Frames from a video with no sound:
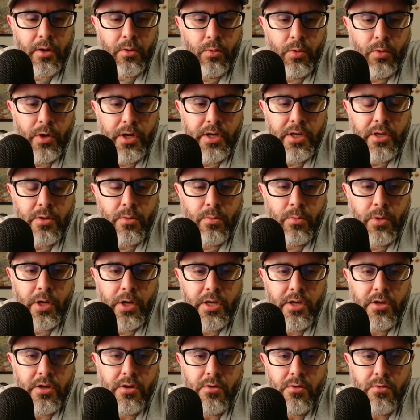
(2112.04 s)

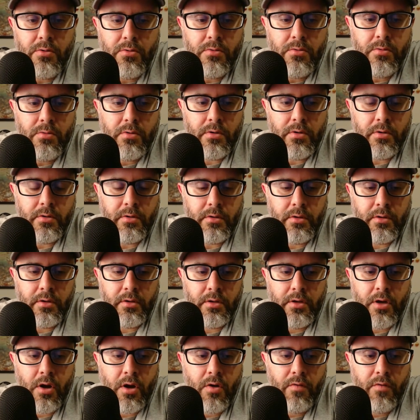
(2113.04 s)
When you
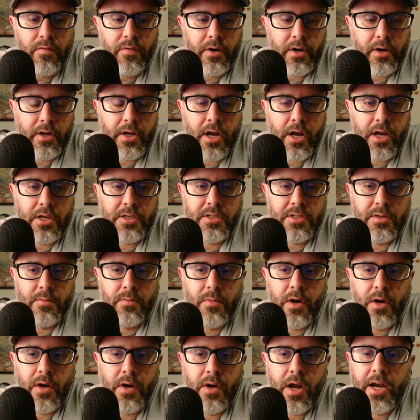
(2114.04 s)
go for a
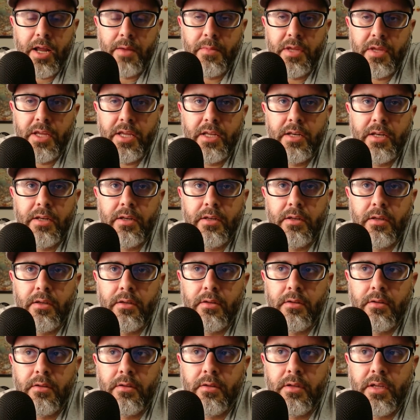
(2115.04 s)
custom rod,
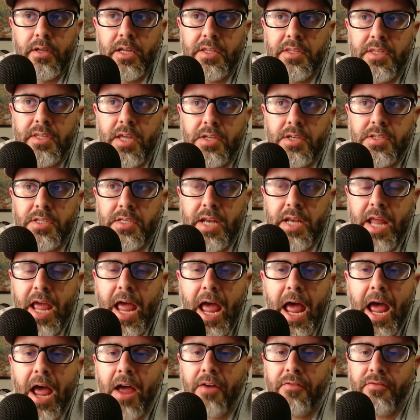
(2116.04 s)
it doesn't
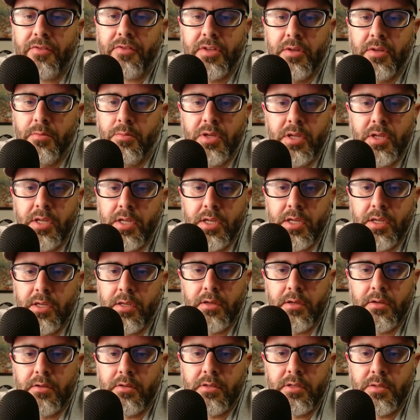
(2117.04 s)
have to be
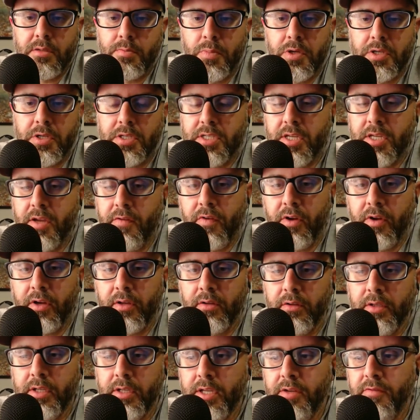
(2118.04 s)

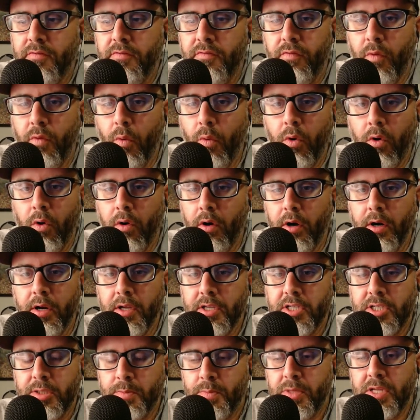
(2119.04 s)
specifically for a
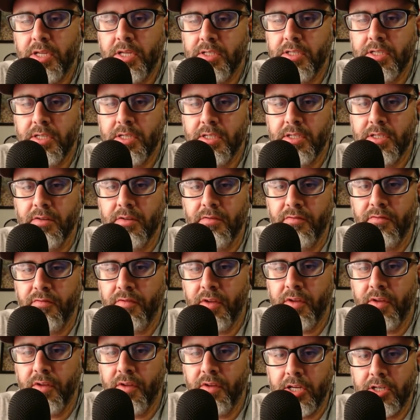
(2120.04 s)
species of
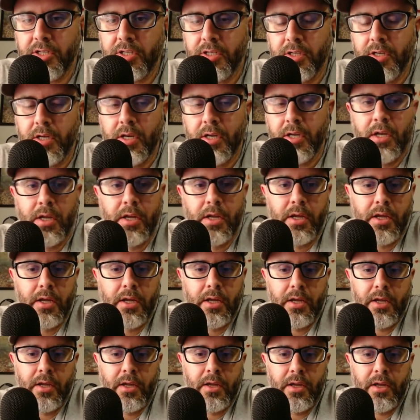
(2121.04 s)
fish.
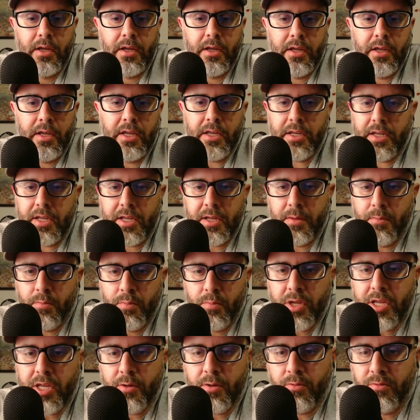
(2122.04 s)
It
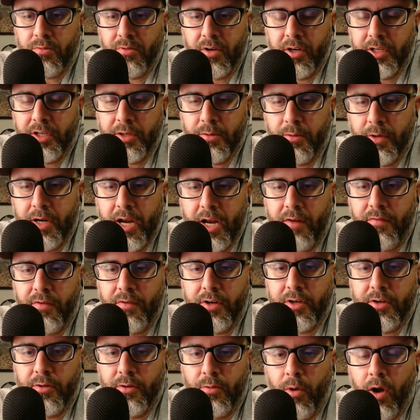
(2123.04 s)
can be really whatever
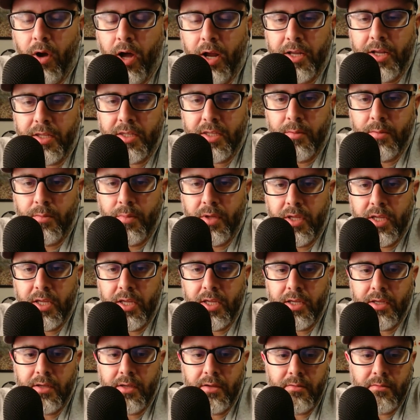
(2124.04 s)
you want it to
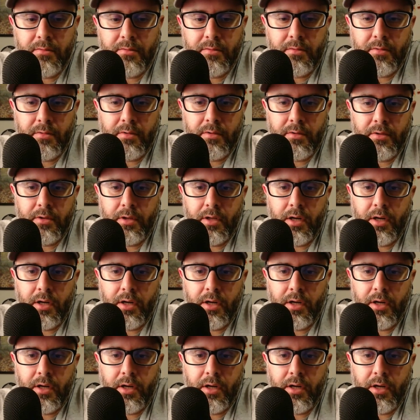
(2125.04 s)
be, I